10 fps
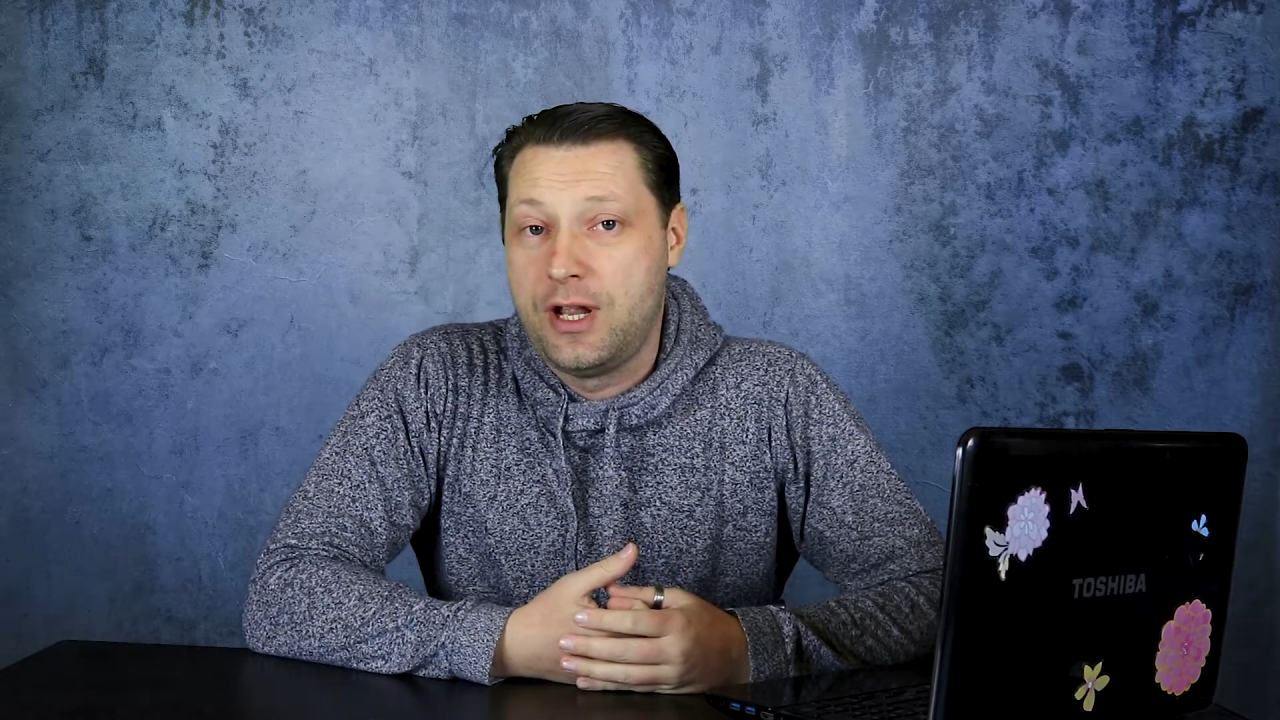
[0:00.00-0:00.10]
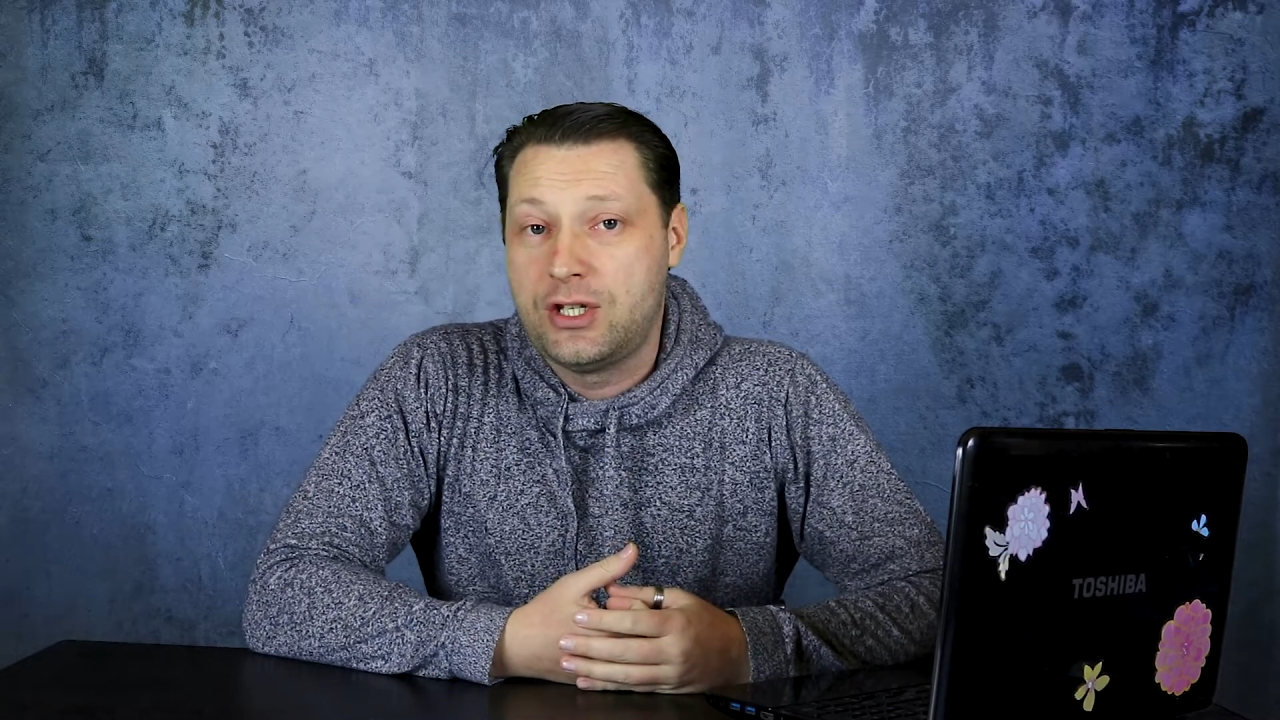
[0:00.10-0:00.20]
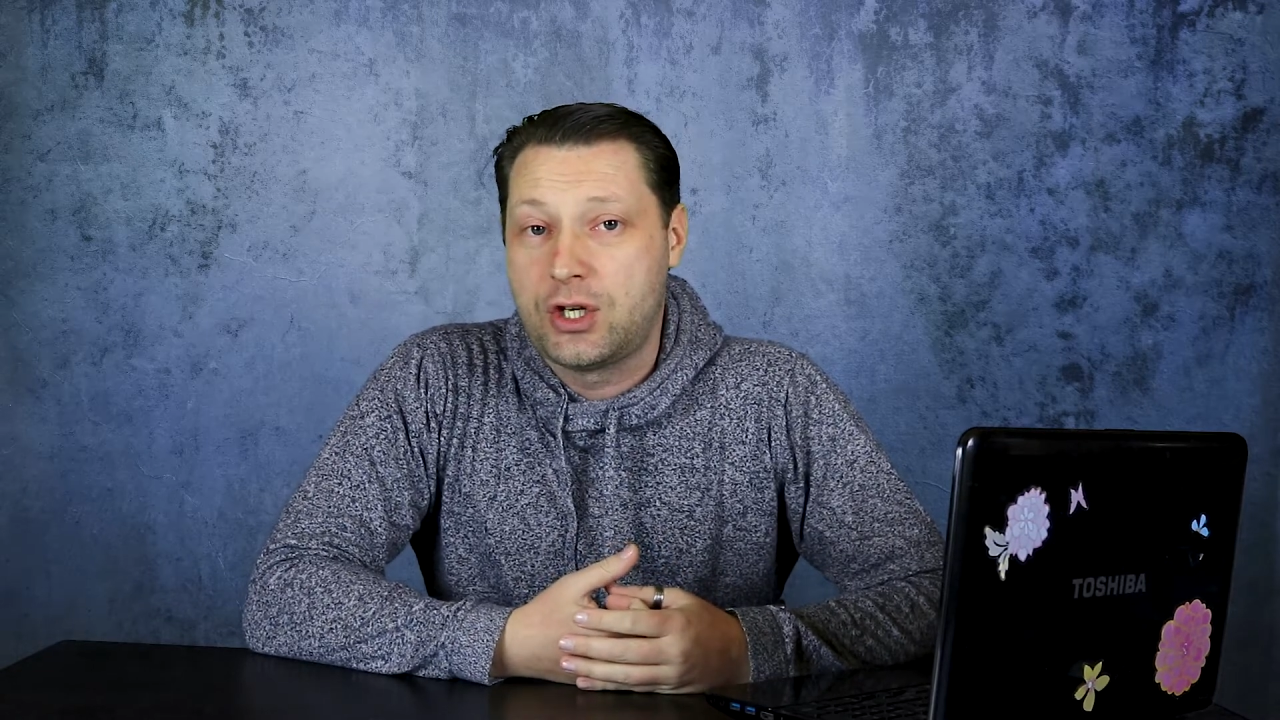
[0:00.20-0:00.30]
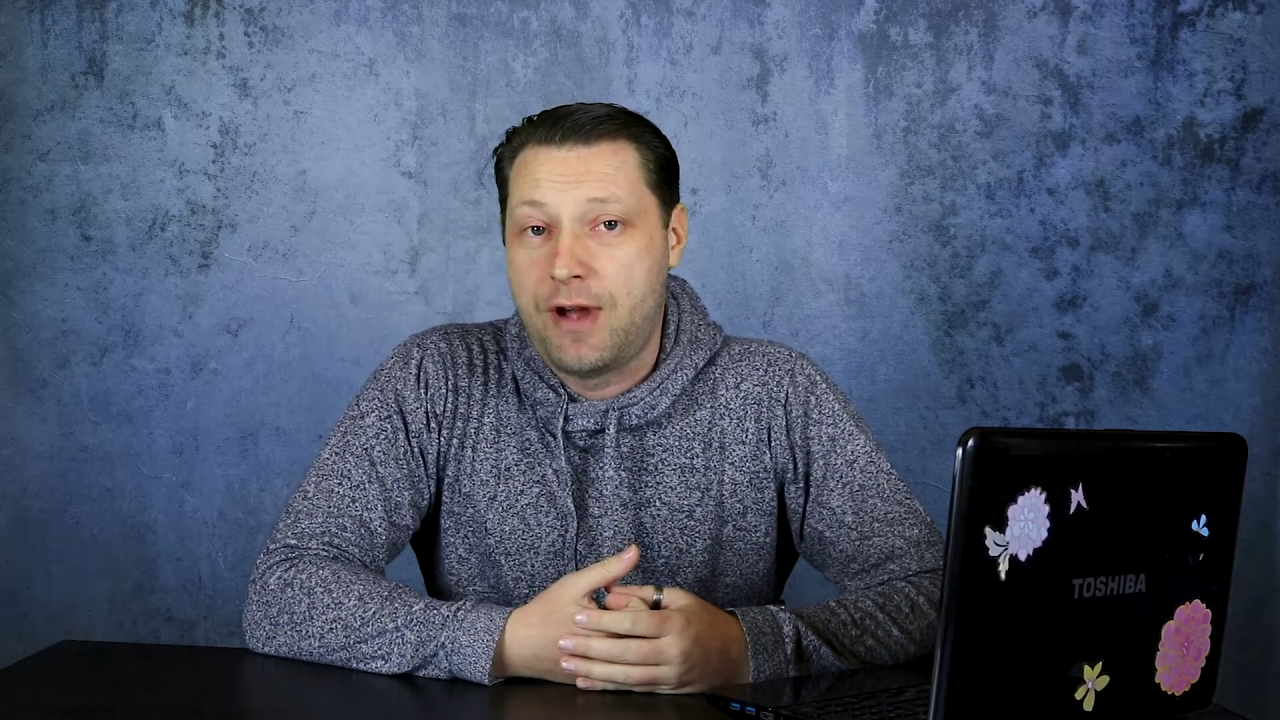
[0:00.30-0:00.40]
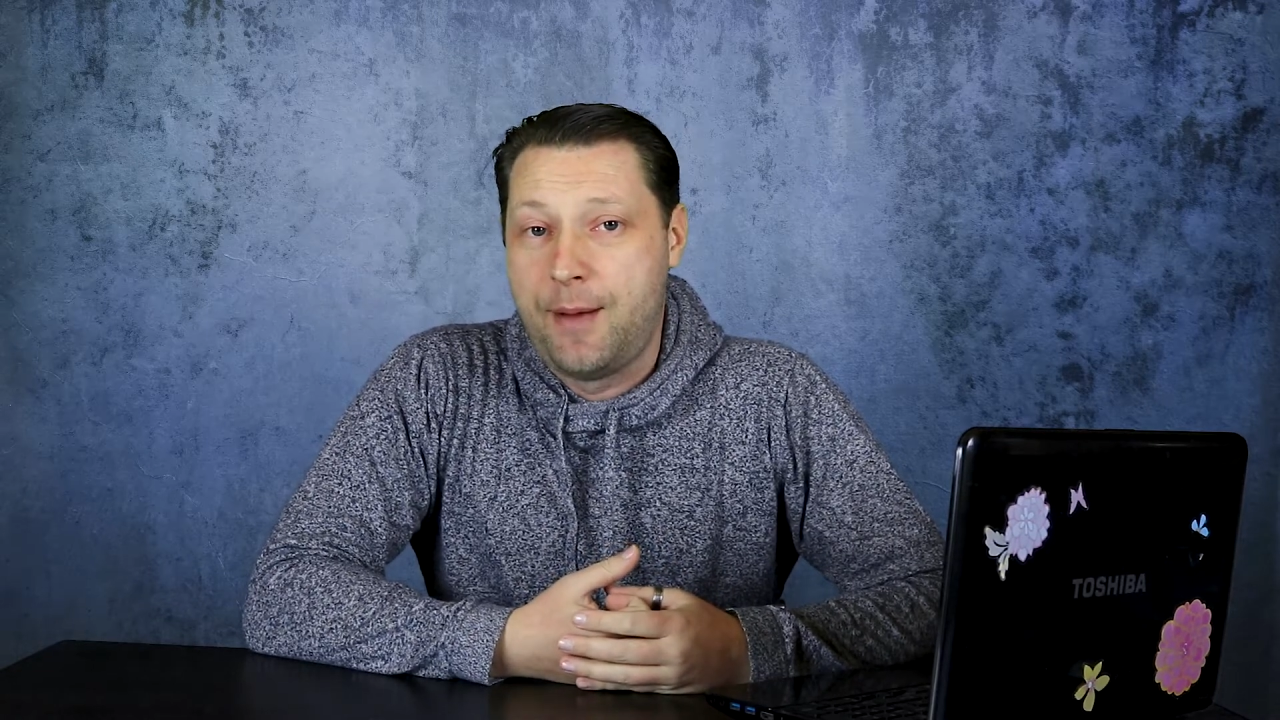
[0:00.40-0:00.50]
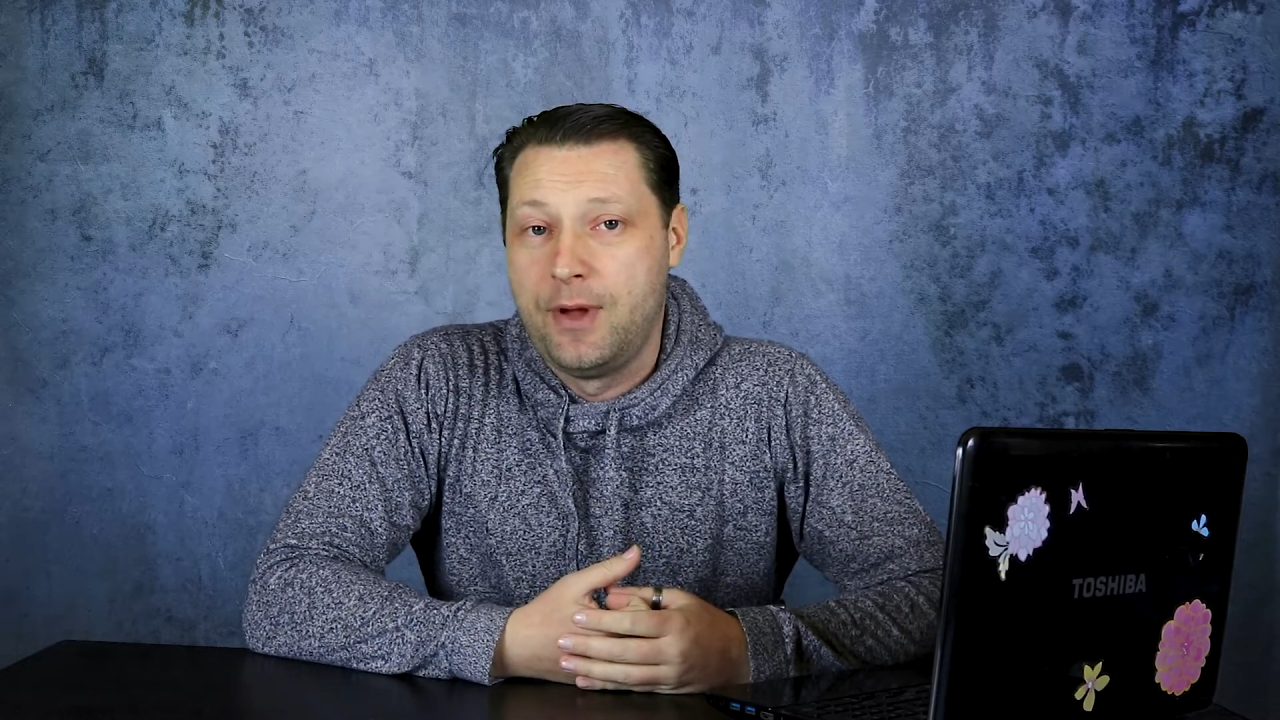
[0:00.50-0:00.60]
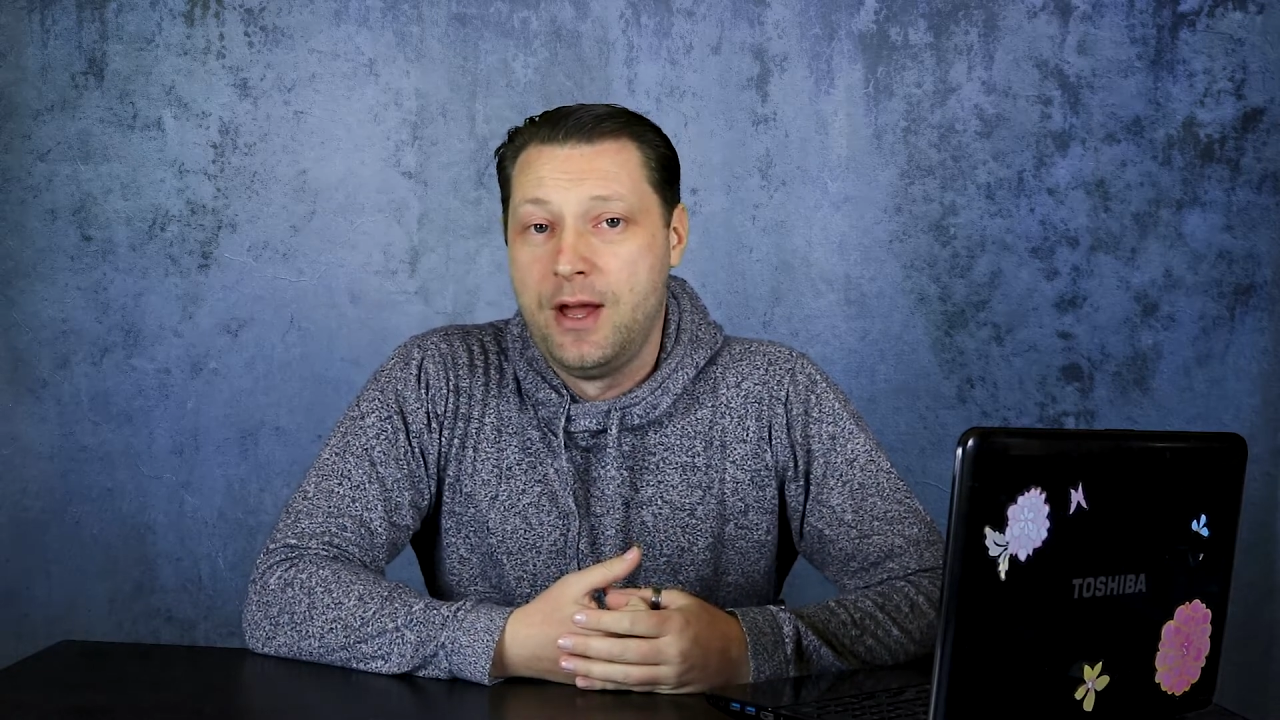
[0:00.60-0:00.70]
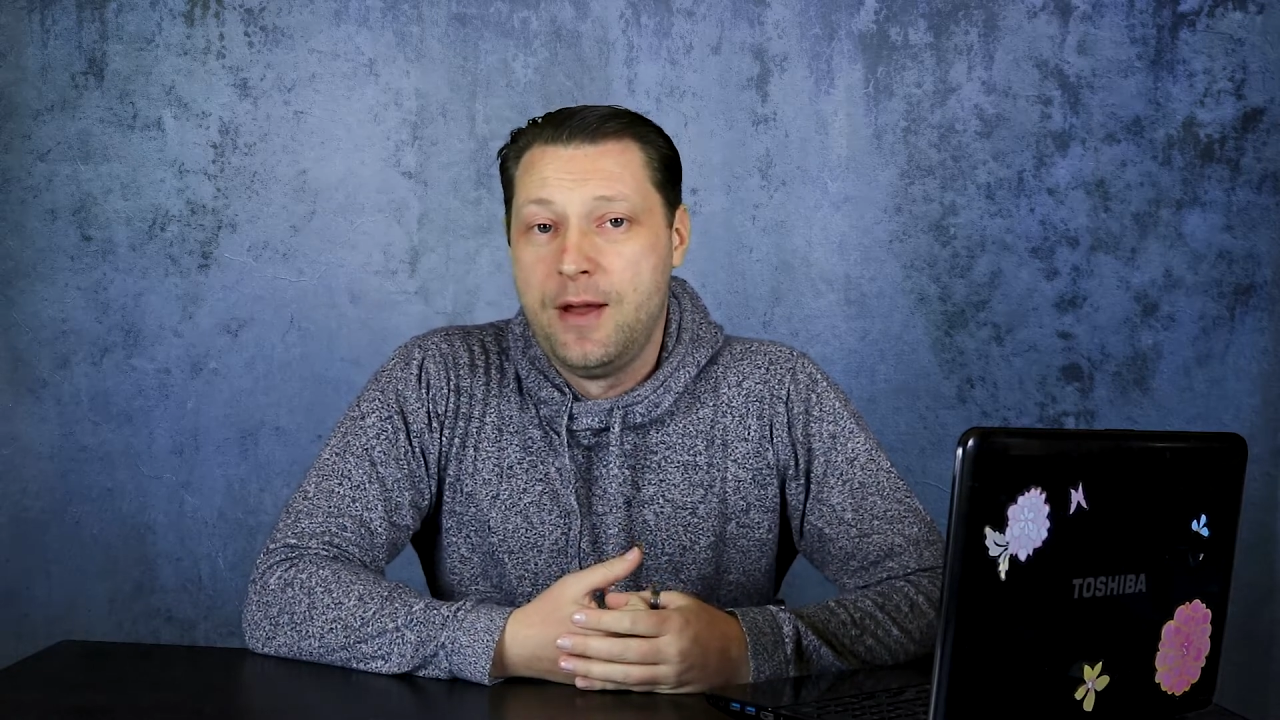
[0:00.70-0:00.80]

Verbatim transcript: Instagram,